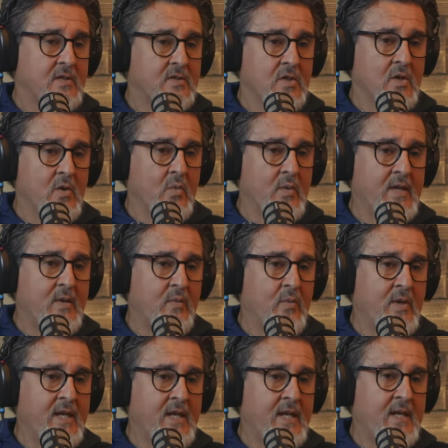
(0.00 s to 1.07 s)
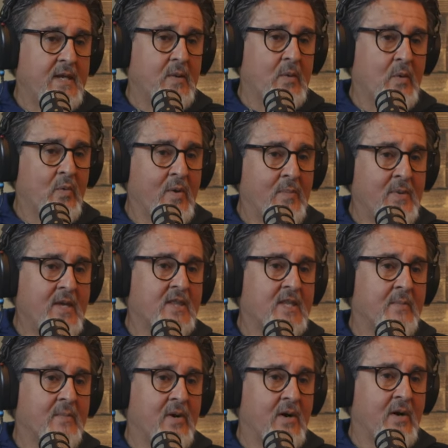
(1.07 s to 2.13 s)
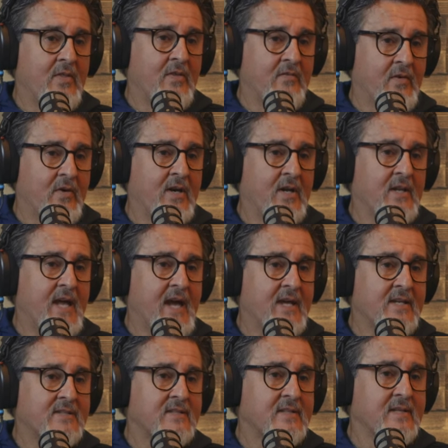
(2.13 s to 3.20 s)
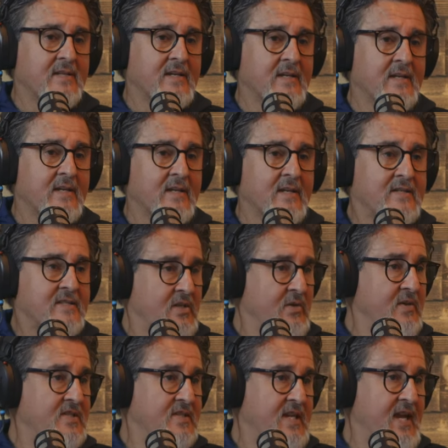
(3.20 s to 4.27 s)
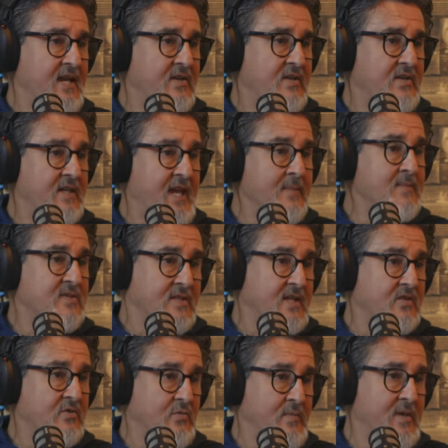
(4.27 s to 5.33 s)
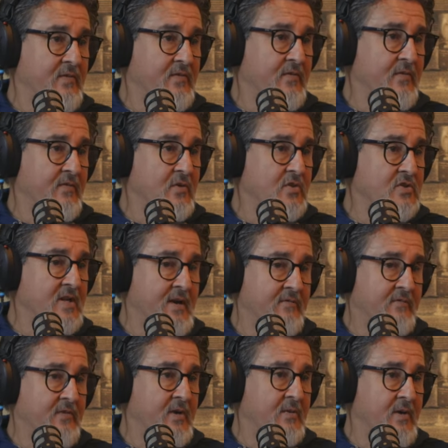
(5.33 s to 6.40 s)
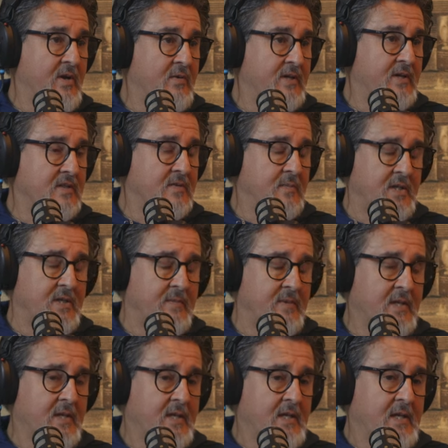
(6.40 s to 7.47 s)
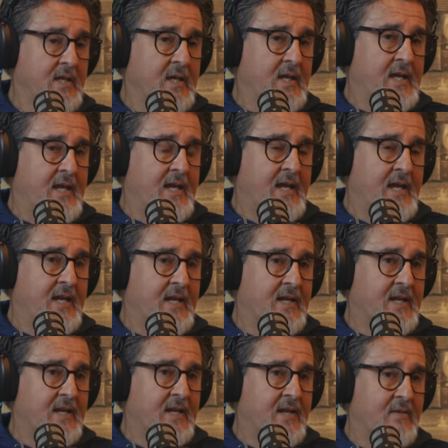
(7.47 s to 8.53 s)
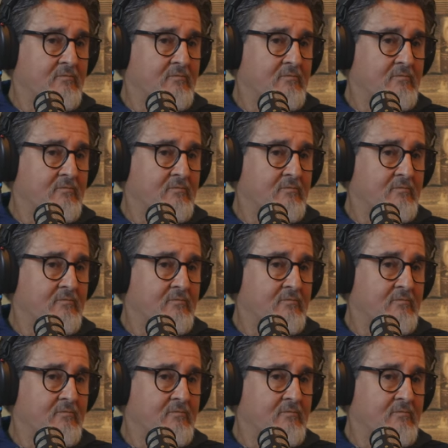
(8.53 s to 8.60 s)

so we we we beat them on the very last series day game six we beat them for the first time freddie rodriguez beat them and